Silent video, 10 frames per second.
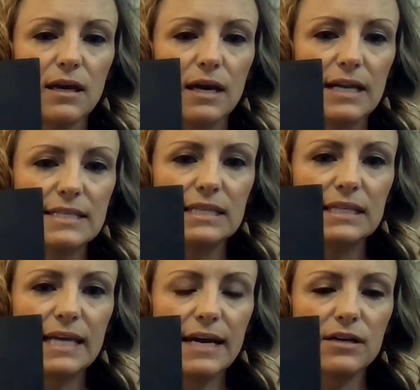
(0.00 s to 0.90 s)
And it's
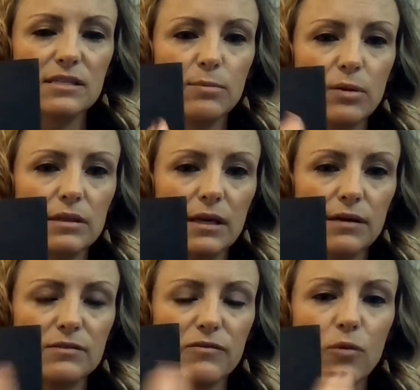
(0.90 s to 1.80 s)
layers upon
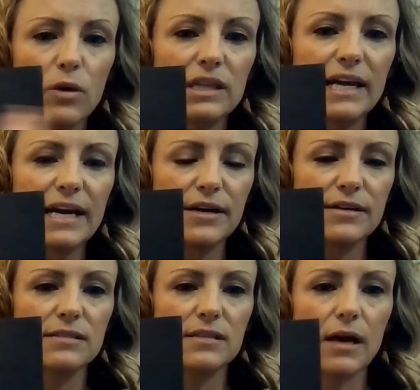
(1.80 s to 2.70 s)
layers, 4
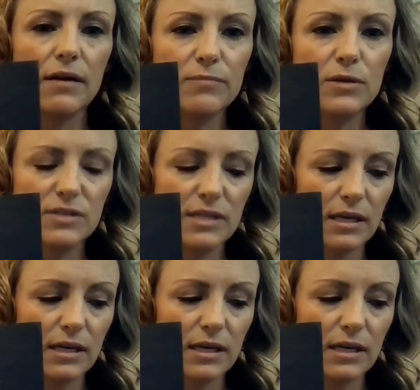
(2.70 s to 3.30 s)
layers of music,